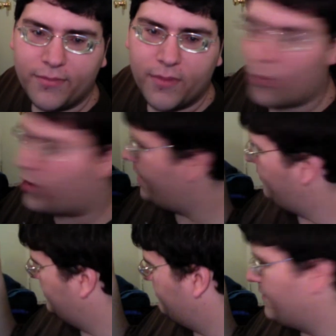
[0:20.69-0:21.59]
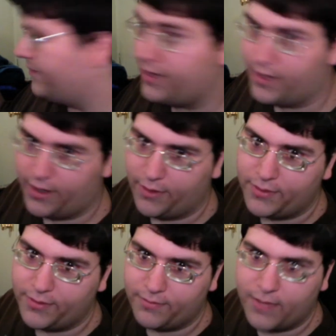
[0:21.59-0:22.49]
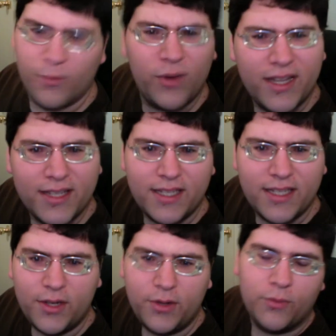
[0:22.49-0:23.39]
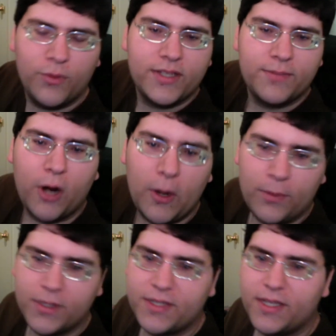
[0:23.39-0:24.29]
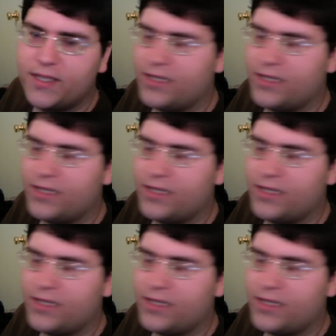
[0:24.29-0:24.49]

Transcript: why it was in my videos, and what does it do? What purpose does it